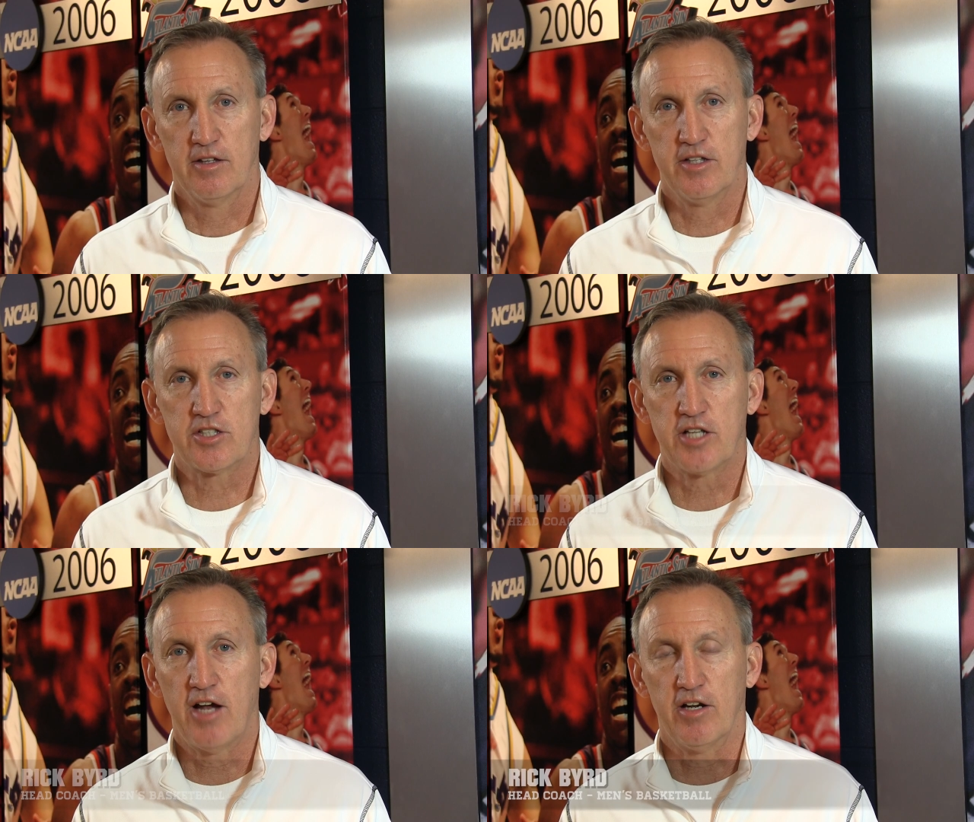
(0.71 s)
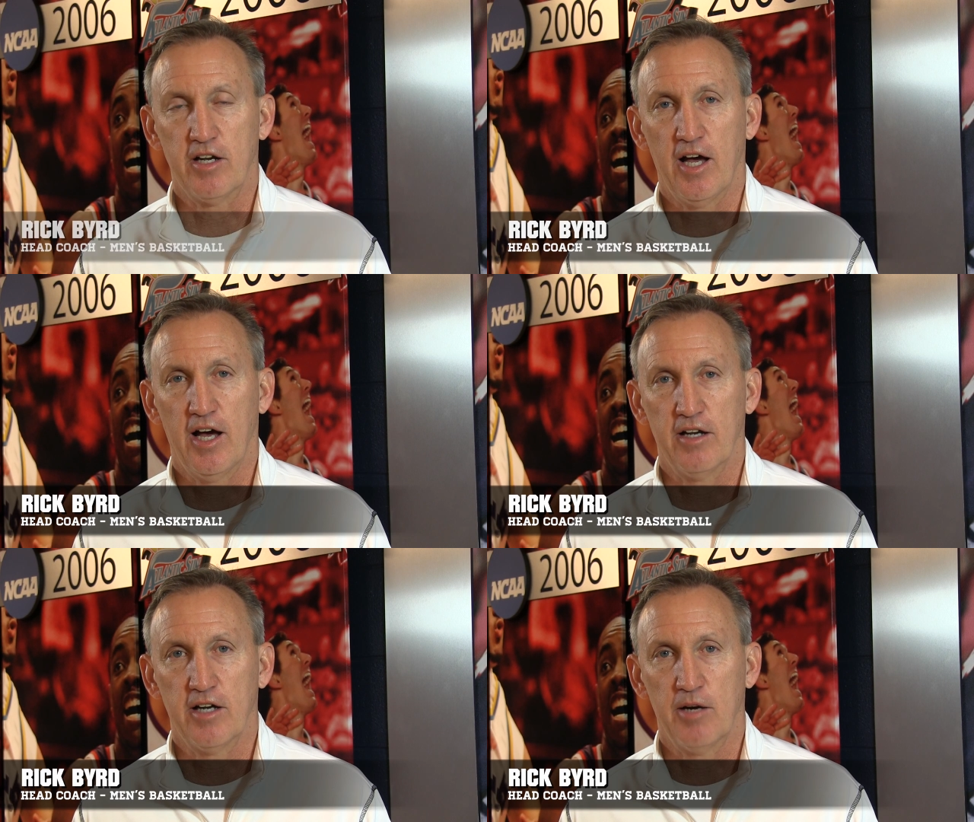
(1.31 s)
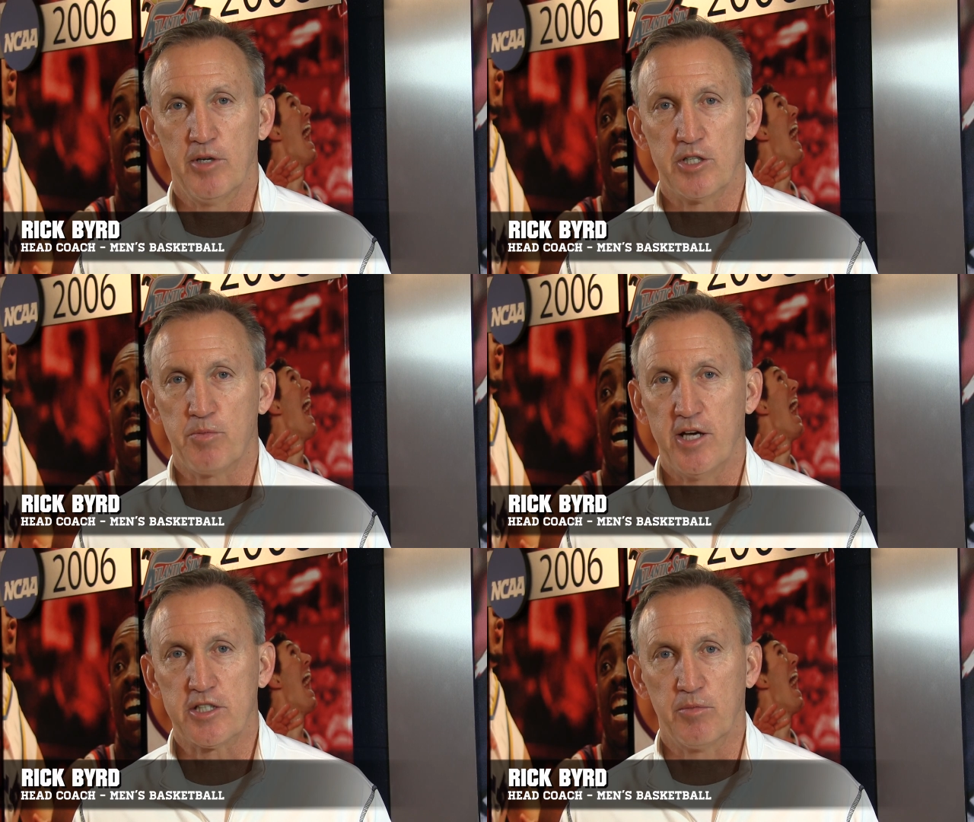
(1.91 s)
This Saturday night, our men's
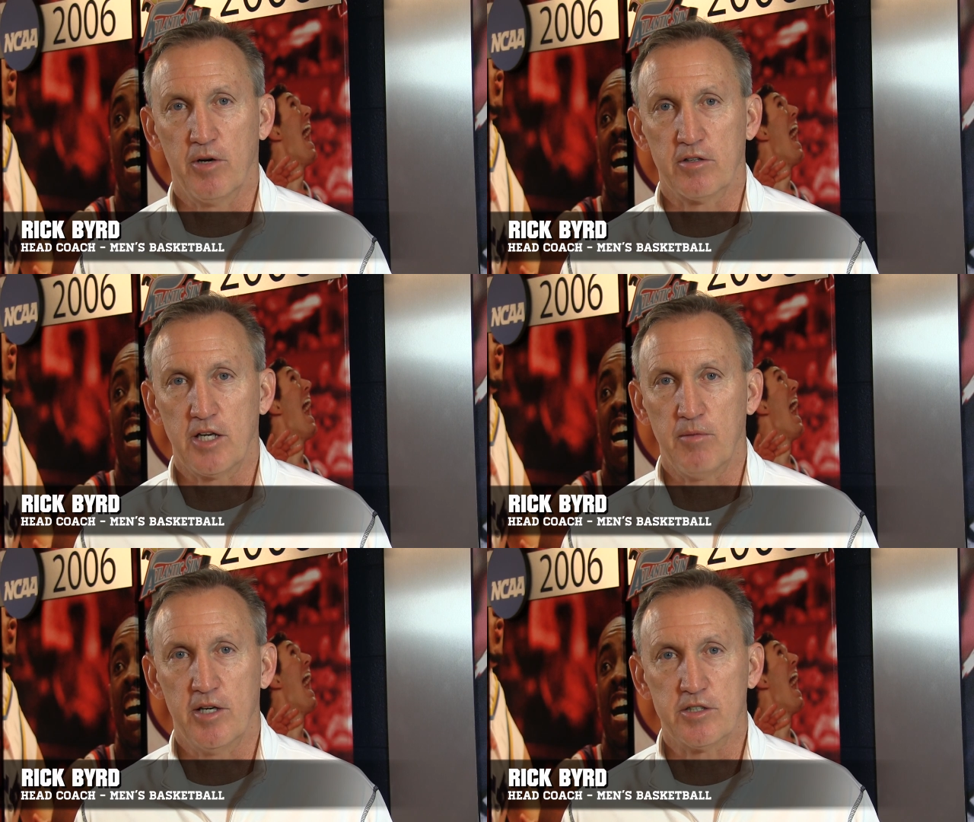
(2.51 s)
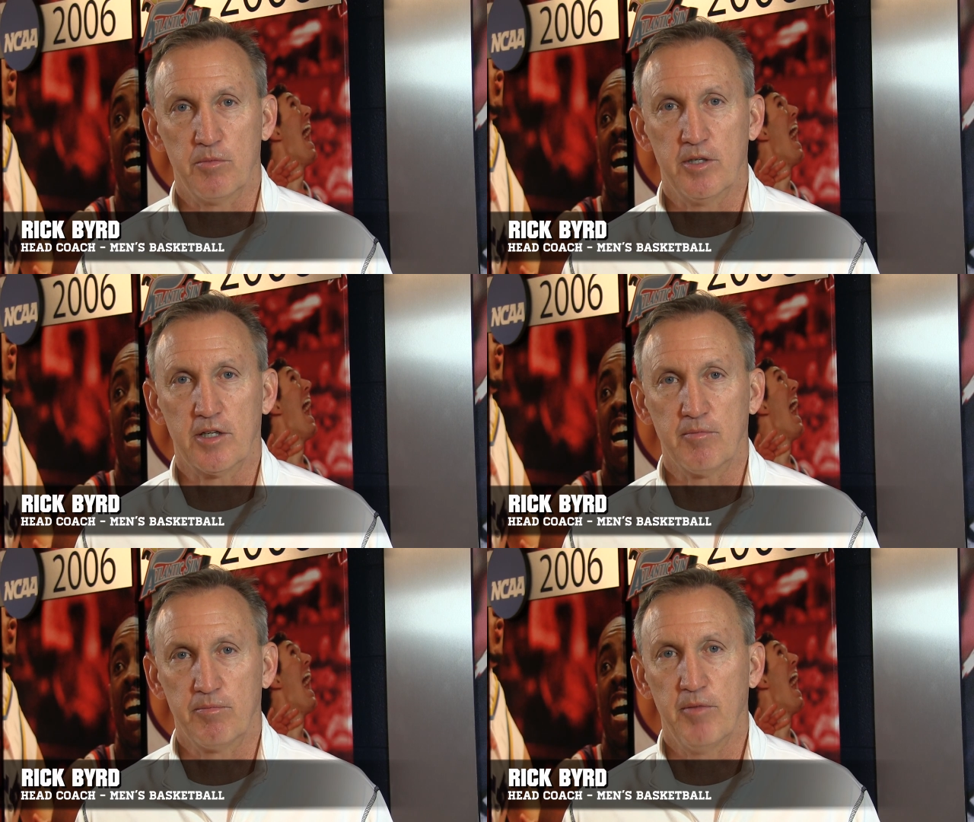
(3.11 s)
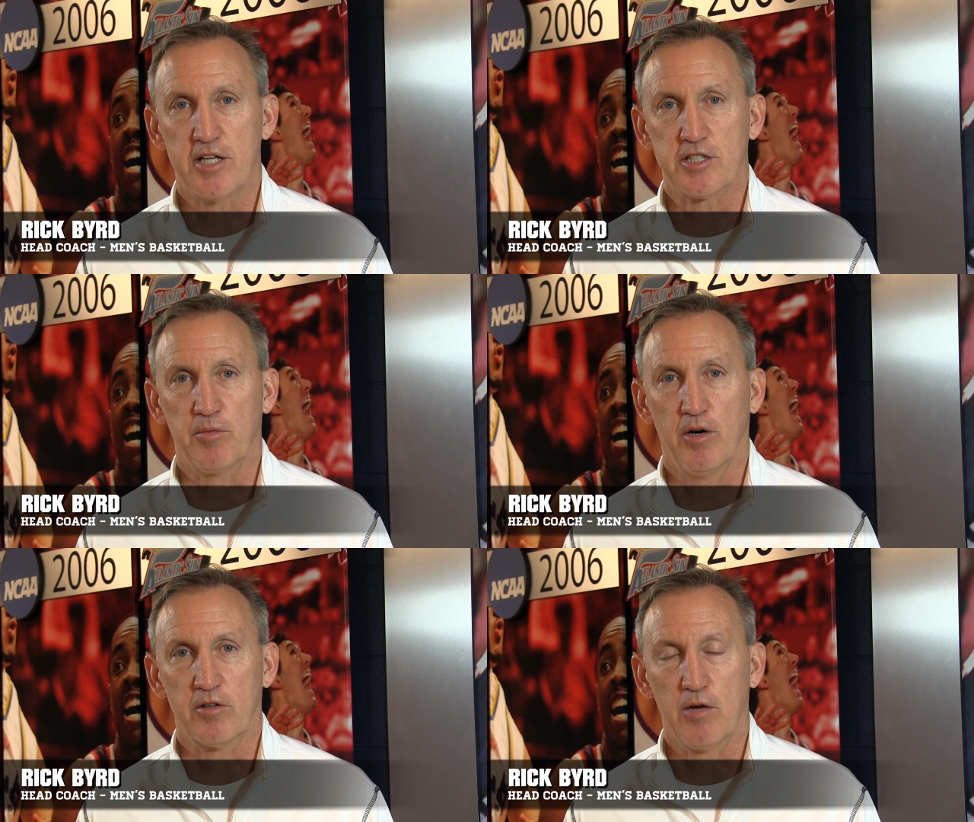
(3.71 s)
basketball team has a big
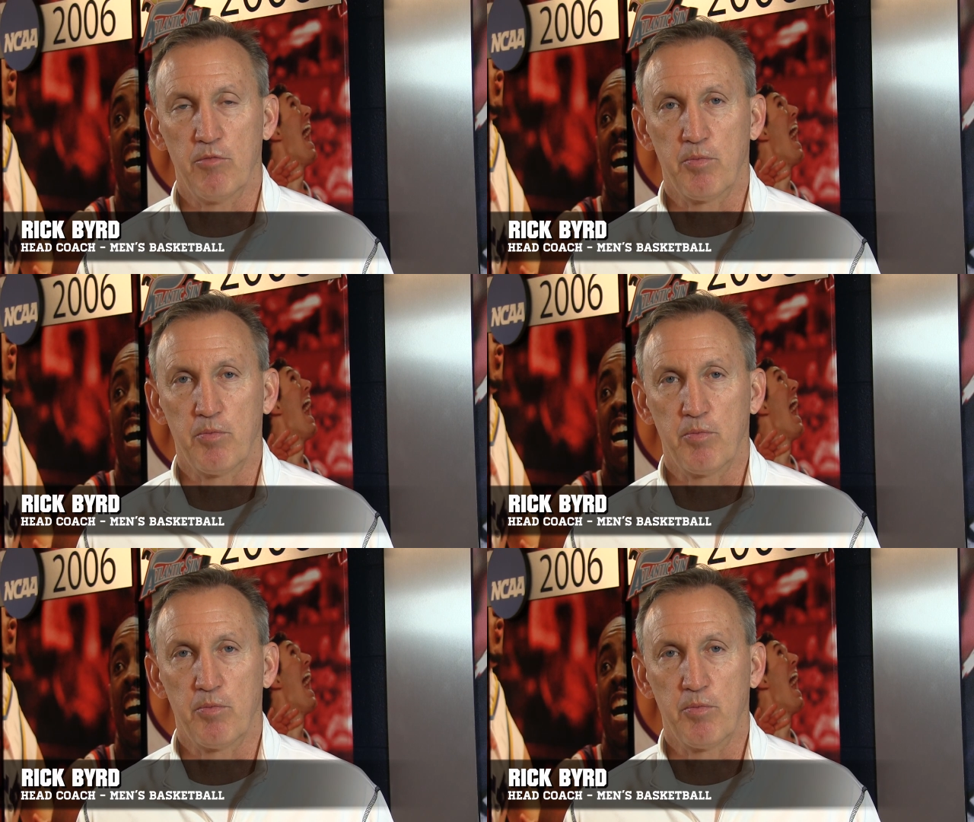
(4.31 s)
basketball game.